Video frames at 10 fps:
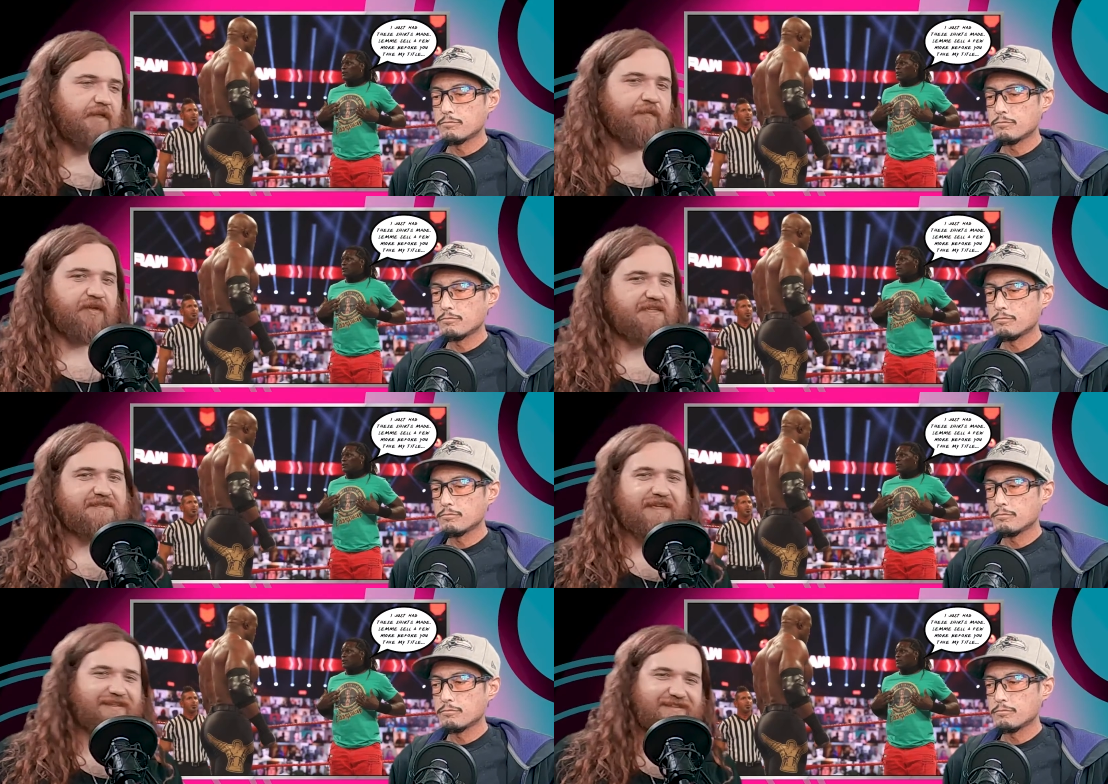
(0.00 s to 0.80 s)
Speaker 1: and
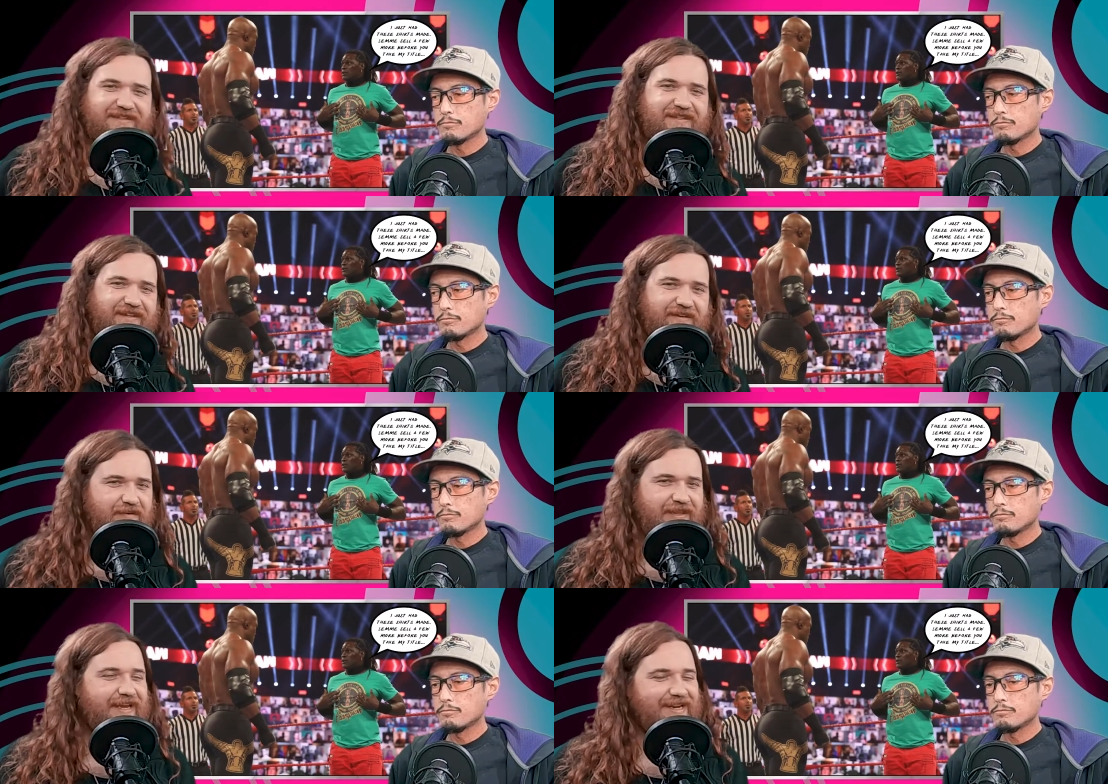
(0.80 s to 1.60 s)
plus like
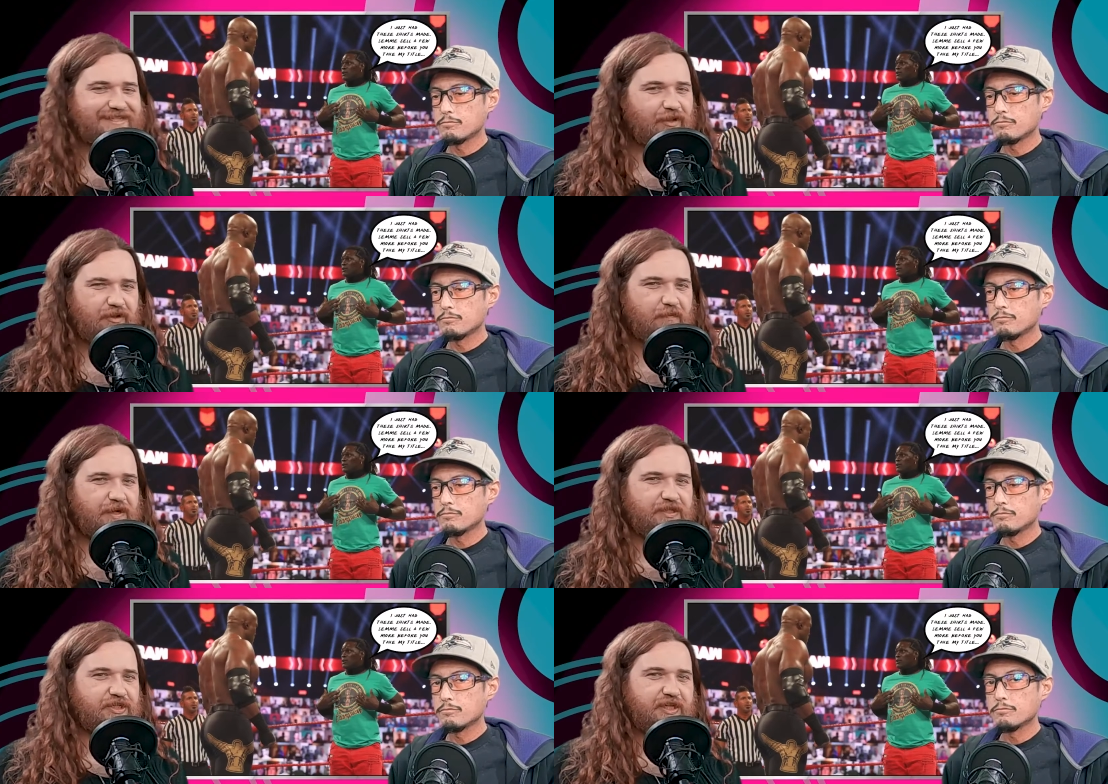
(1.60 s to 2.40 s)
they got to sell you a
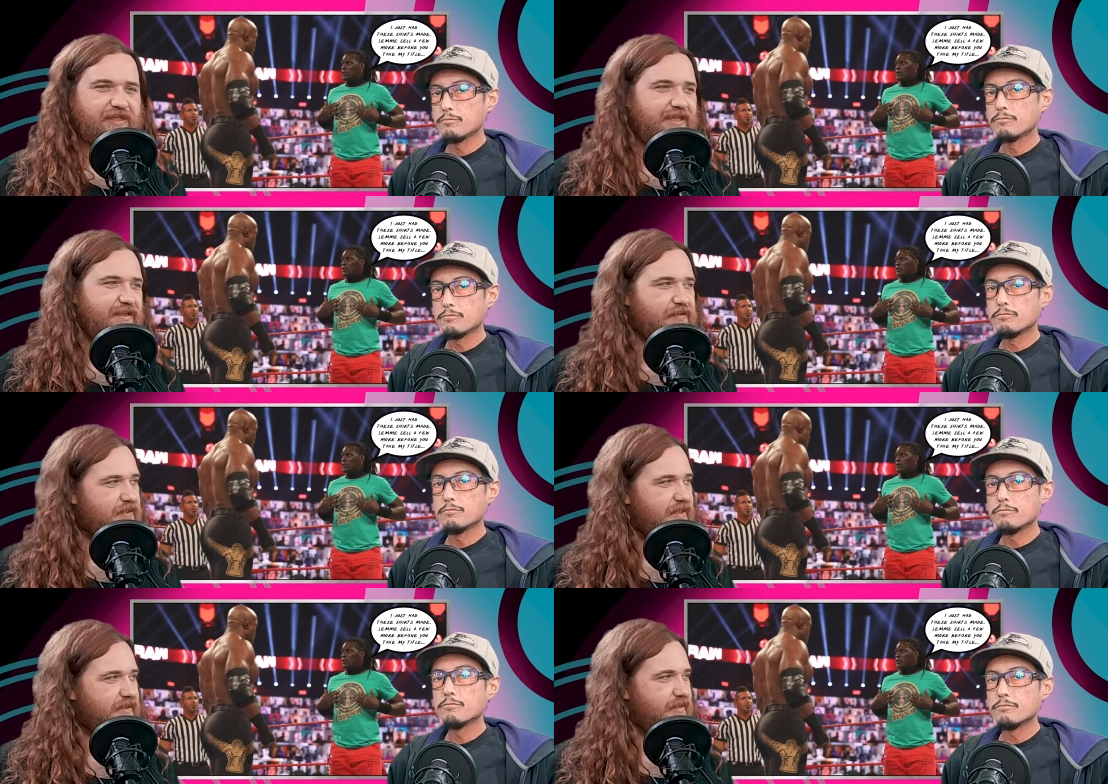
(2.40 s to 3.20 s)
bunch of shit to kids, right?